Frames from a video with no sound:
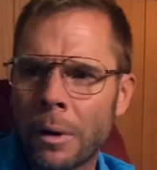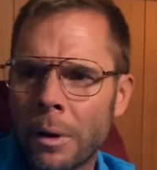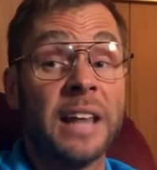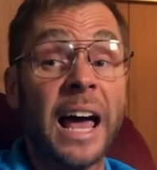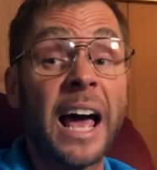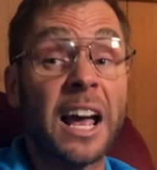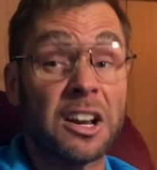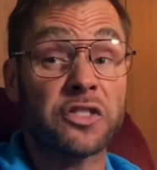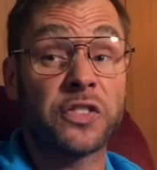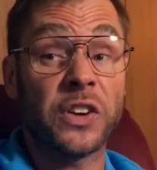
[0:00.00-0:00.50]

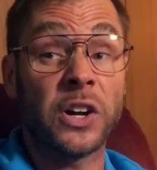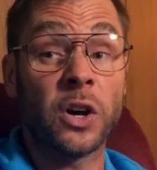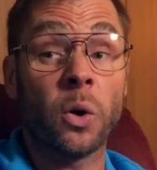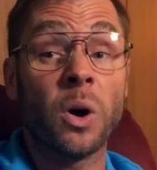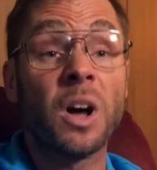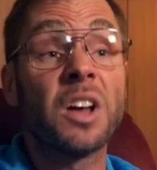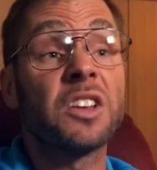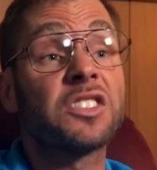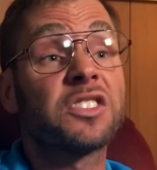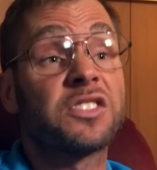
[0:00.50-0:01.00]

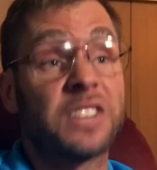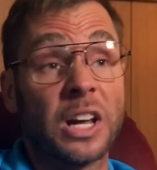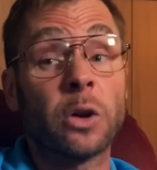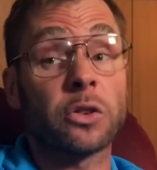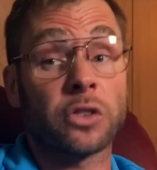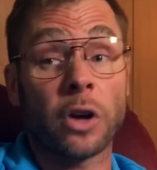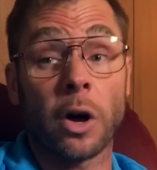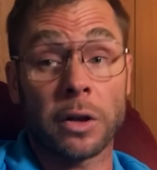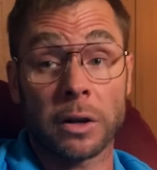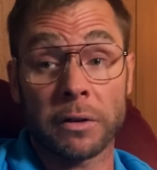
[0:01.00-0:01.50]
Nashville
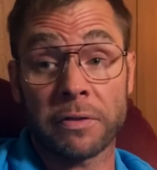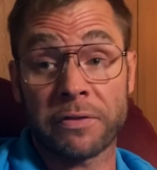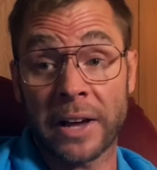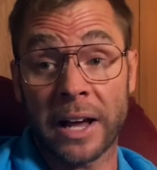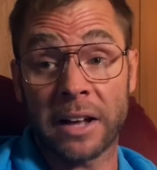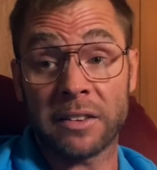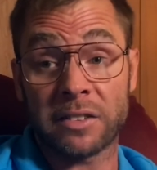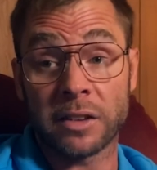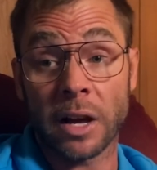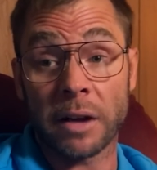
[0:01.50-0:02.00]
steals all their
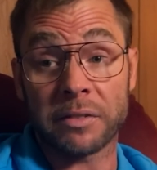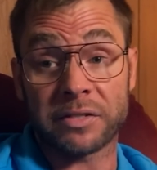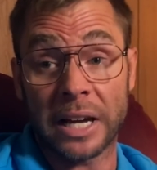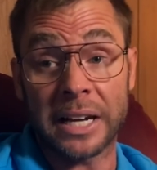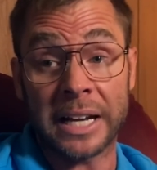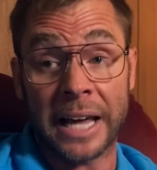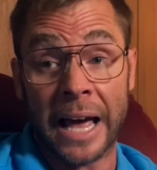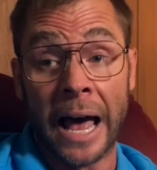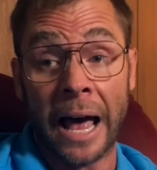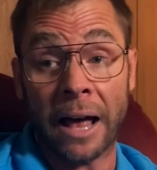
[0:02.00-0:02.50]
fan stuffs
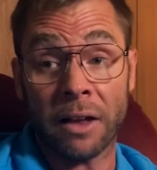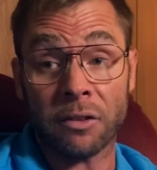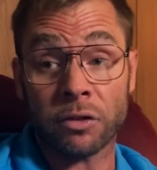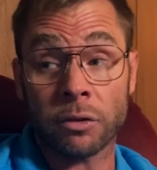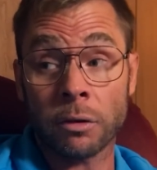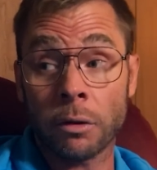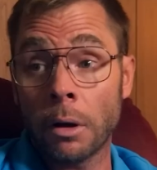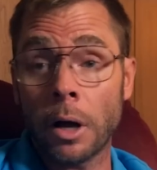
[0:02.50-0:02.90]
anyhow.